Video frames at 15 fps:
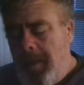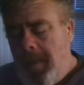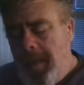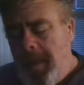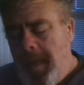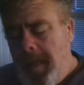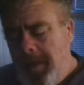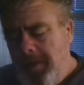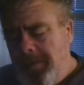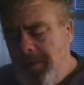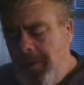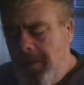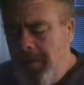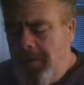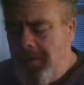And it's
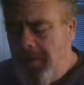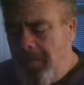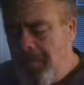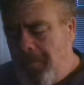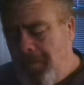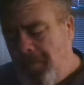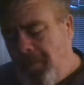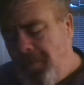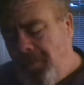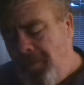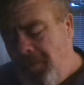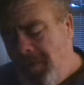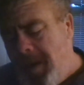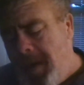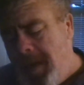a
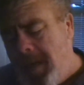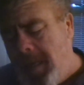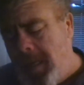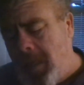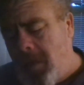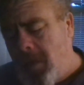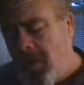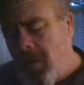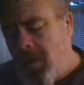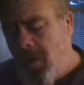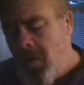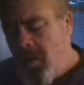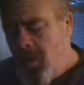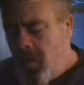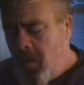pretty
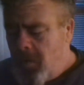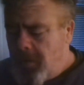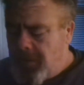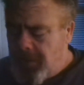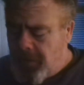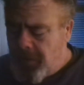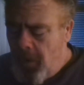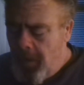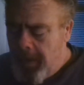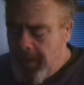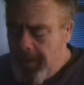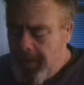cool story.